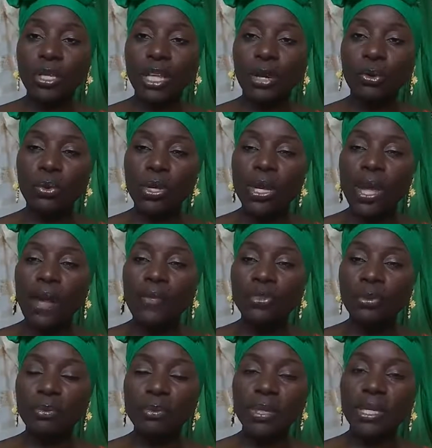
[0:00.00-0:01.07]
Like we have to
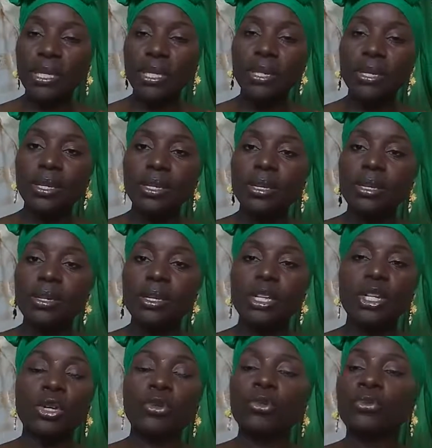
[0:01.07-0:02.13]
be
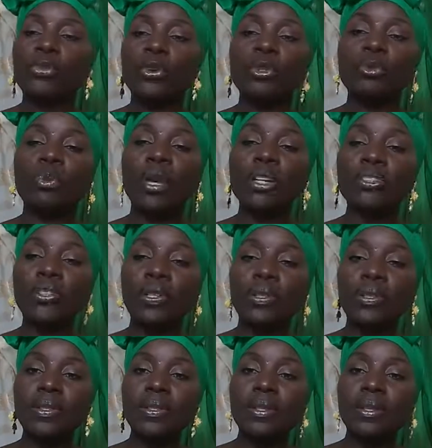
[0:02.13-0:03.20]
the first
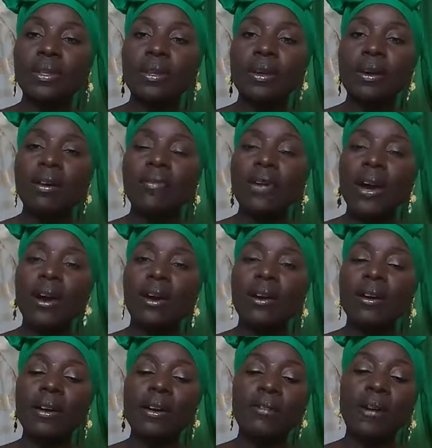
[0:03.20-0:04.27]
patients of
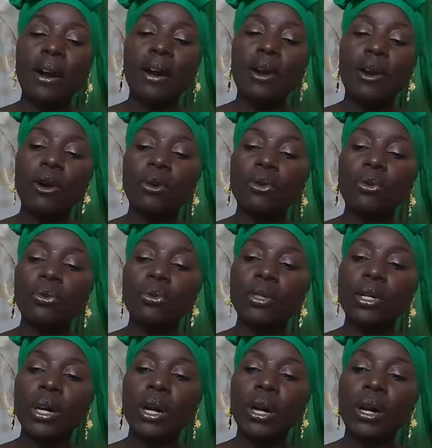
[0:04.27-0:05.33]
our own
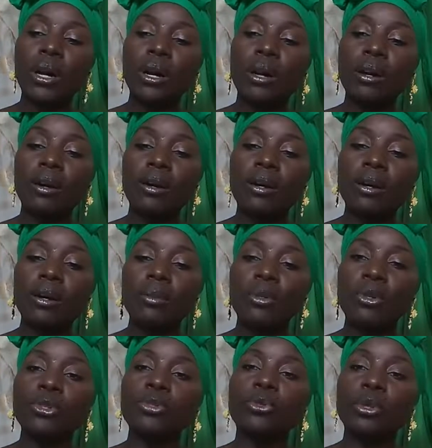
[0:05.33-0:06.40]

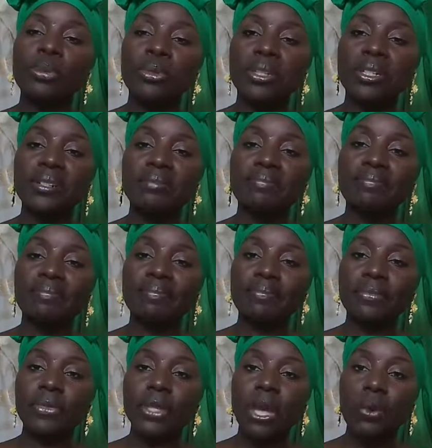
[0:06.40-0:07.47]
prescription
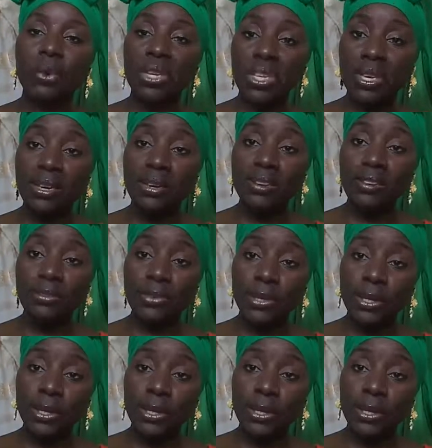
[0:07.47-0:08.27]
that we give,